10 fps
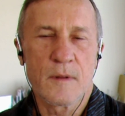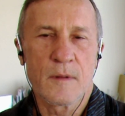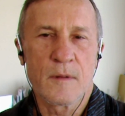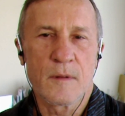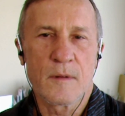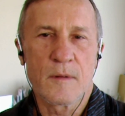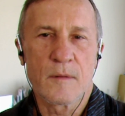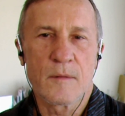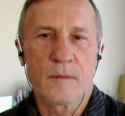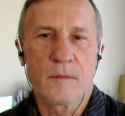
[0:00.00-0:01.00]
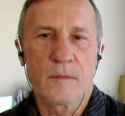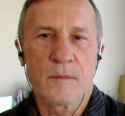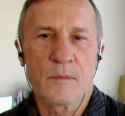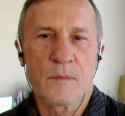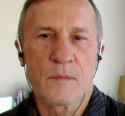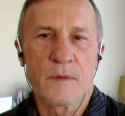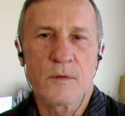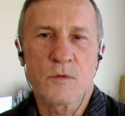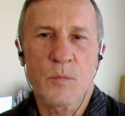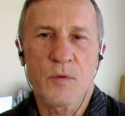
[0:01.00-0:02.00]
the
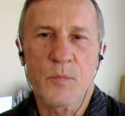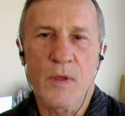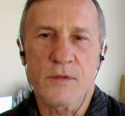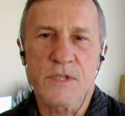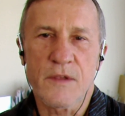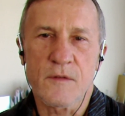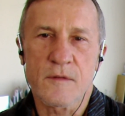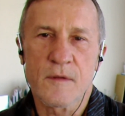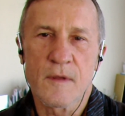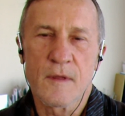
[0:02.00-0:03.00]
interpreter apologizes.